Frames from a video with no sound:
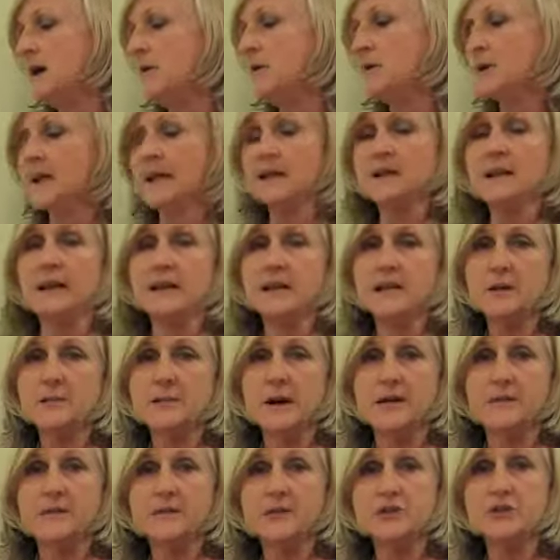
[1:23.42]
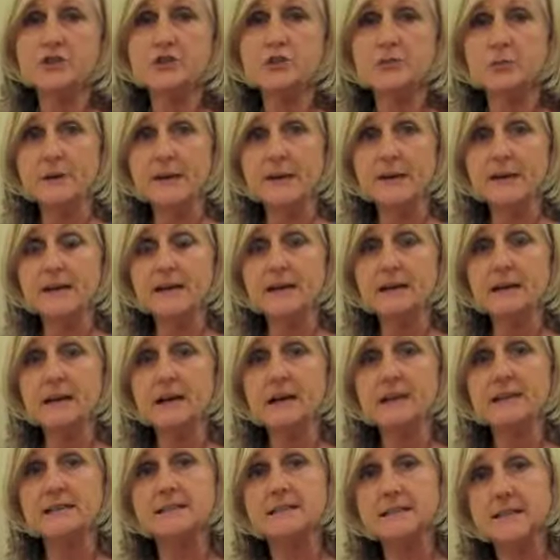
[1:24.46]
What I like about the screening
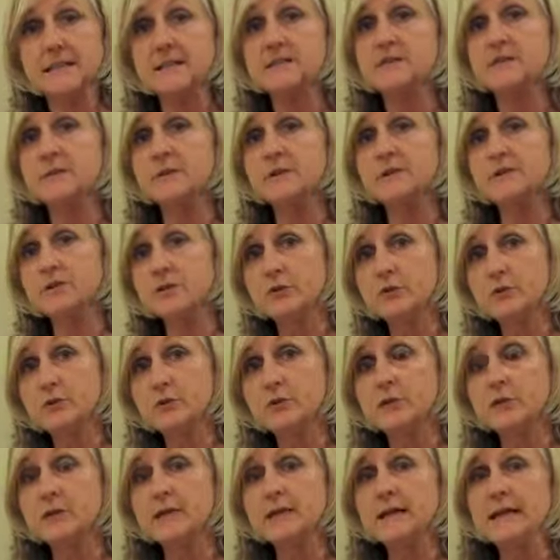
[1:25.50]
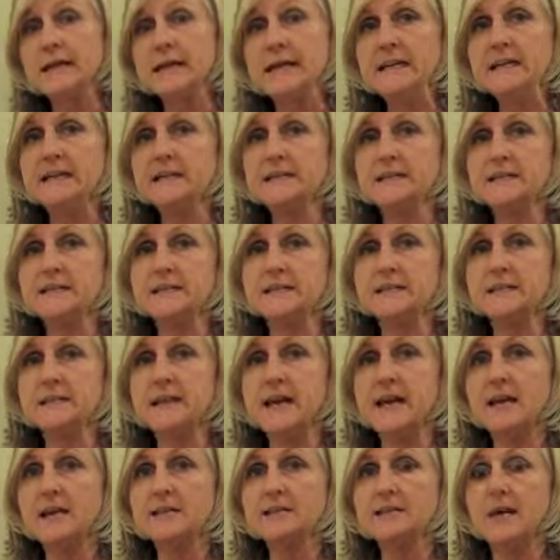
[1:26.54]
assessment tool is it
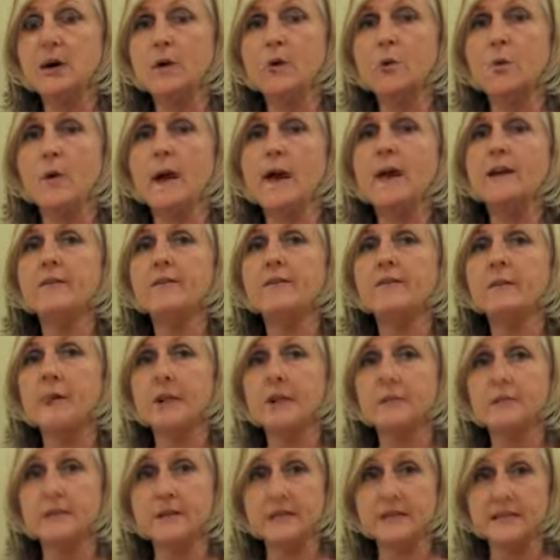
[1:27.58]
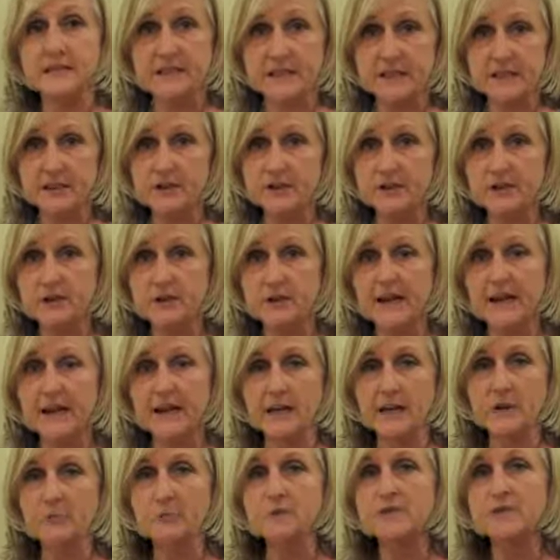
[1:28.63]
takes away from the teacher
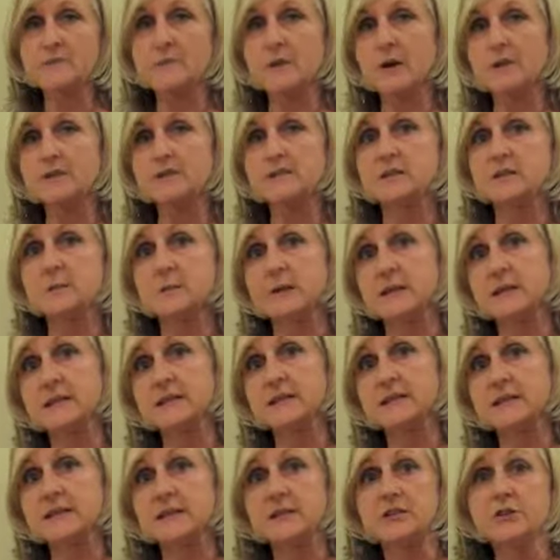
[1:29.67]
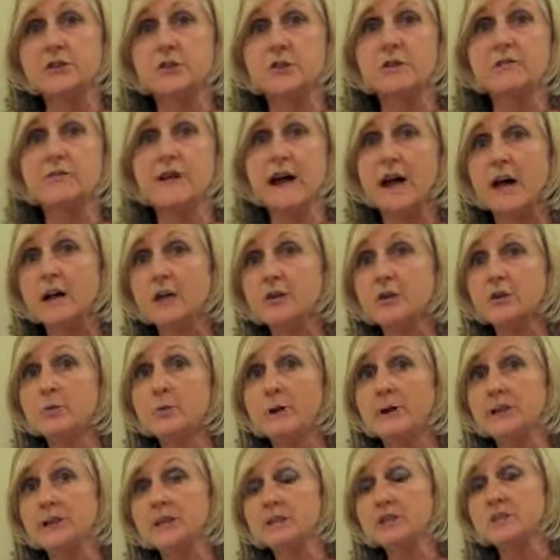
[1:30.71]
any responsibility to
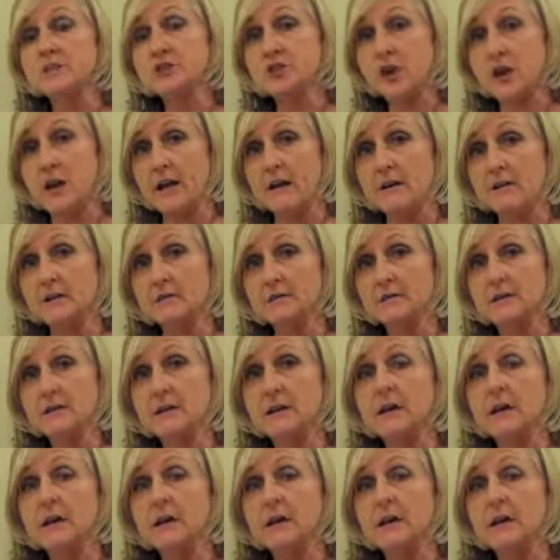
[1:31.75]
evaluate this child.